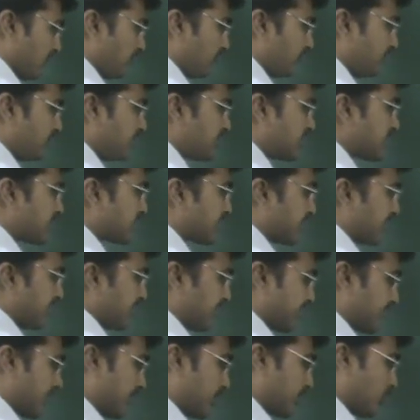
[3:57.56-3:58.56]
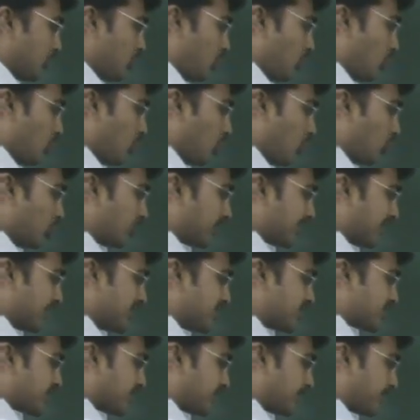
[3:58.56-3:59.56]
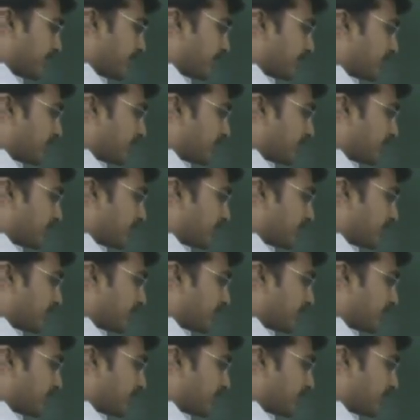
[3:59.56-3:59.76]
Which is connected to low tension.